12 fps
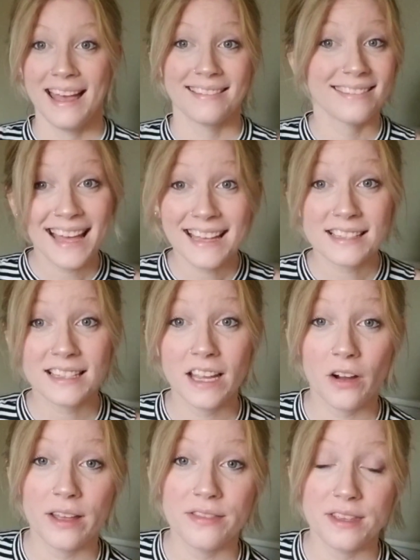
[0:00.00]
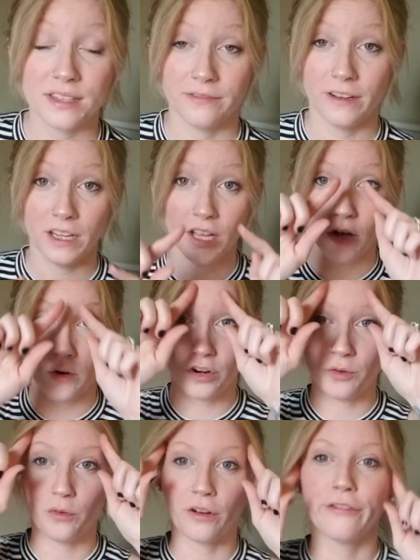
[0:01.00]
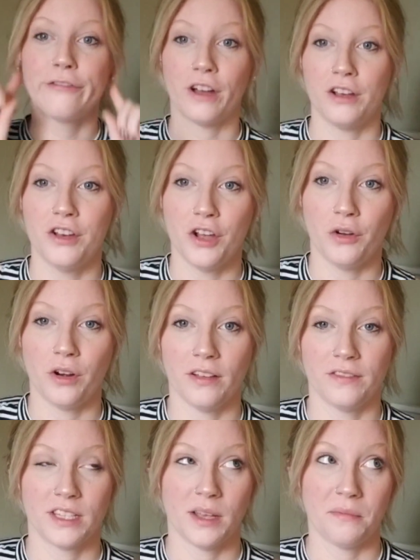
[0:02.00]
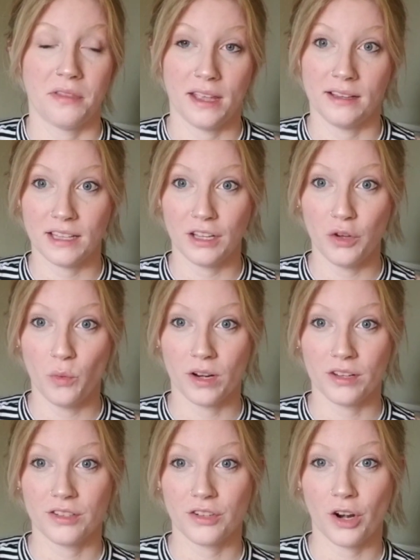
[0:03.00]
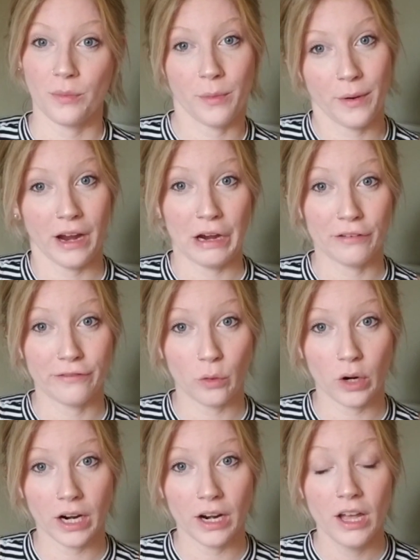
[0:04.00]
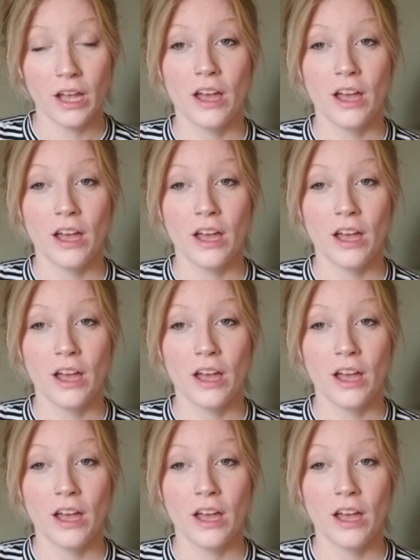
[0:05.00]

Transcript: Lastly on this video, on a more fun note of some things that you want to start preparing for: